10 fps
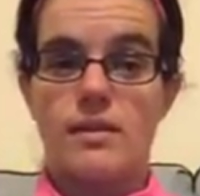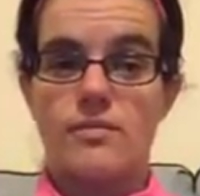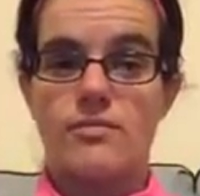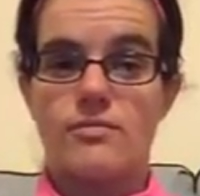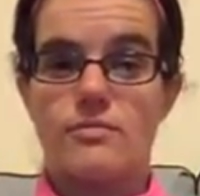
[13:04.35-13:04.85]

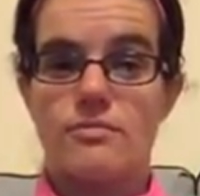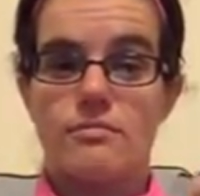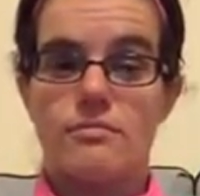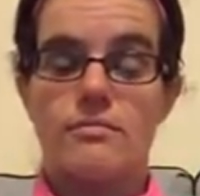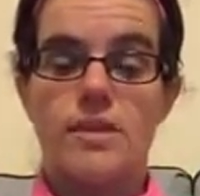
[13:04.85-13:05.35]
of
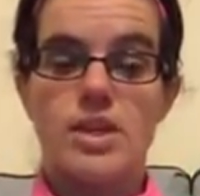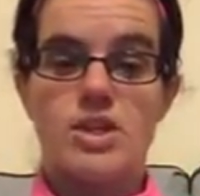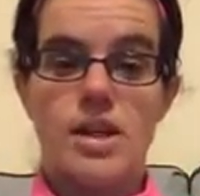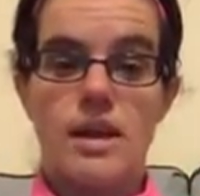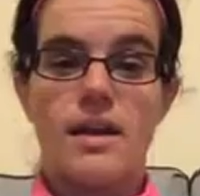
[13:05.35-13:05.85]

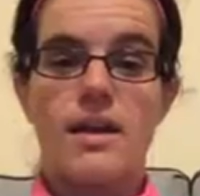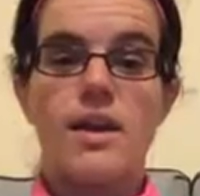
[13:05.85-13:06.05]
each day.